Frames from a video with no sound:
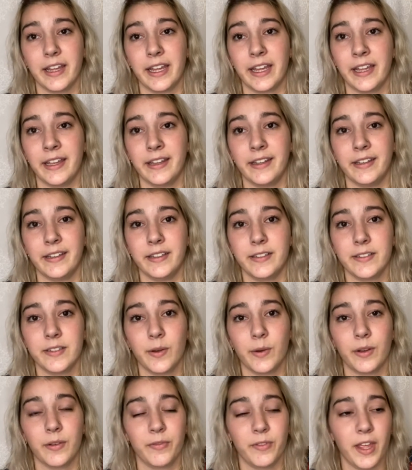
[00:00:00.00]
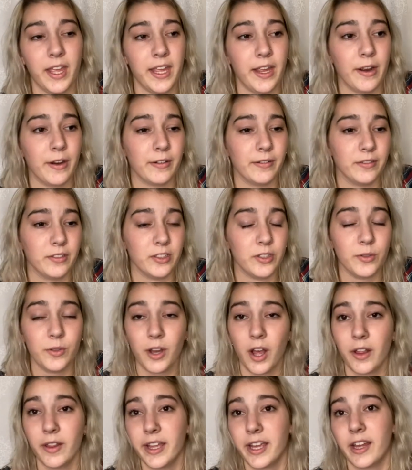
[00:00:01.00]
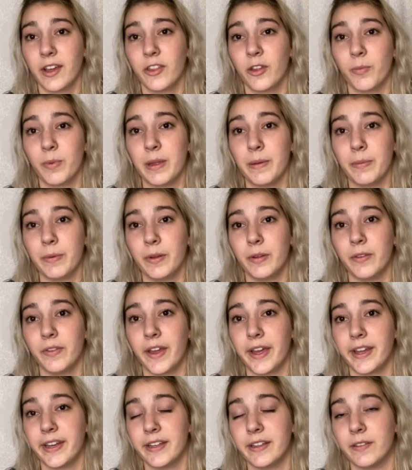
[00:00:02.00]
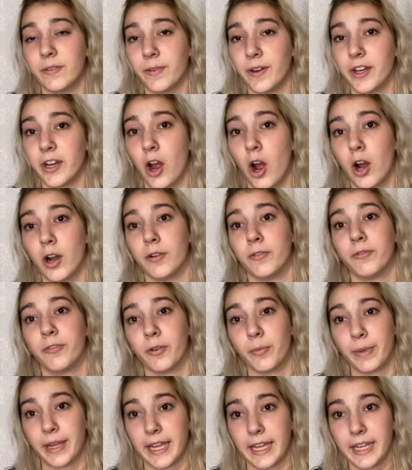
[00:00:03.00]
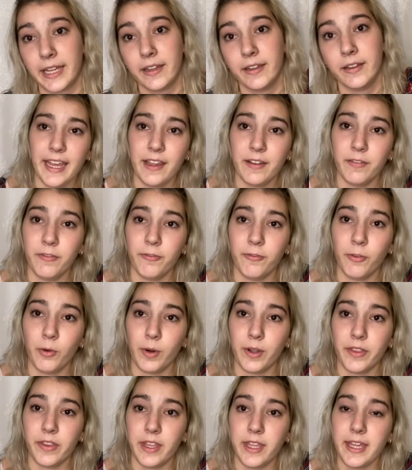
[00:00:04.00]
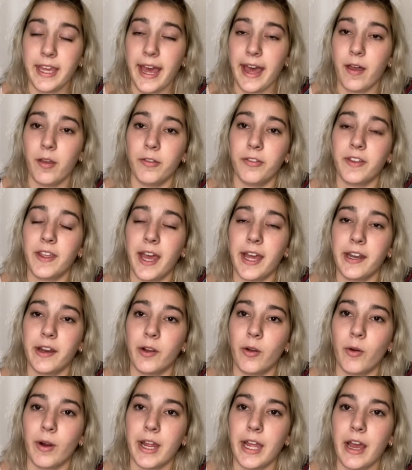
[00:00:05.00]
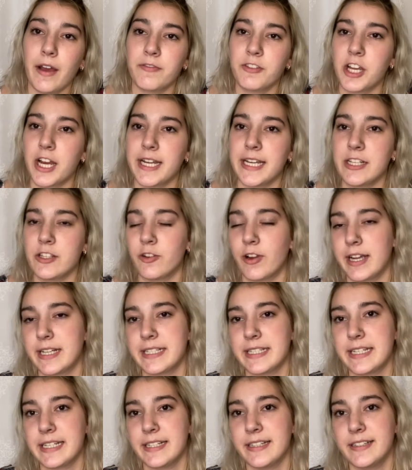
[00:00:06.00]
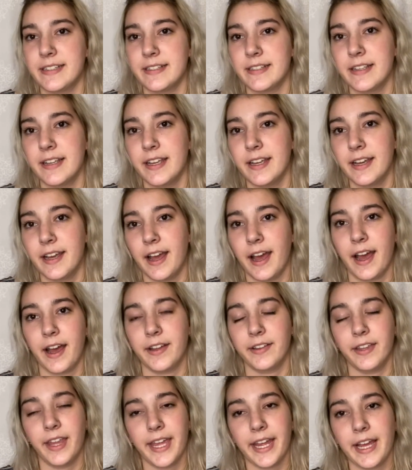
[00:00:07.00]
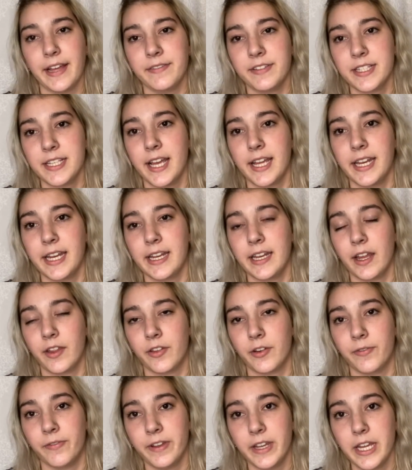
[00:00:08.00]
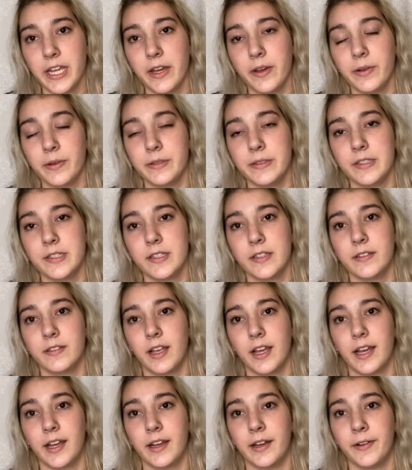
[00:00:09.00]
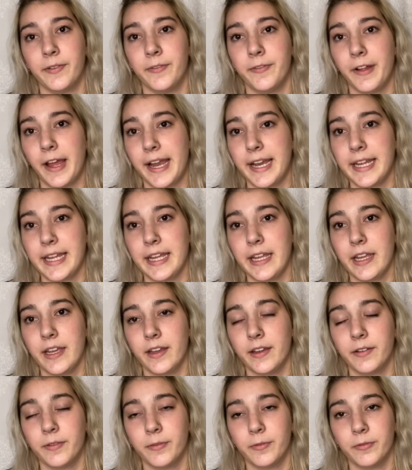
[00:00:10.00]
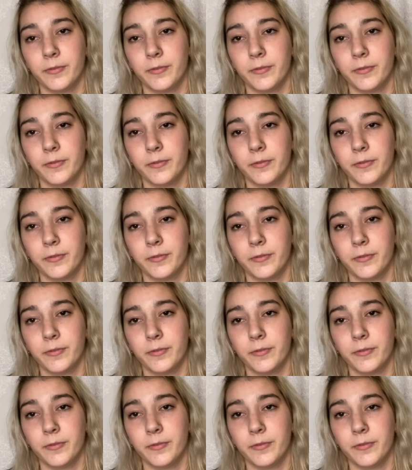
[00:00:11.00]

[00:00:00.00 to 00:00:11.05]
and so if they do not like other people, that is very hard for me. And for the health category of Chinese Cresteds, like I've said in other videos, any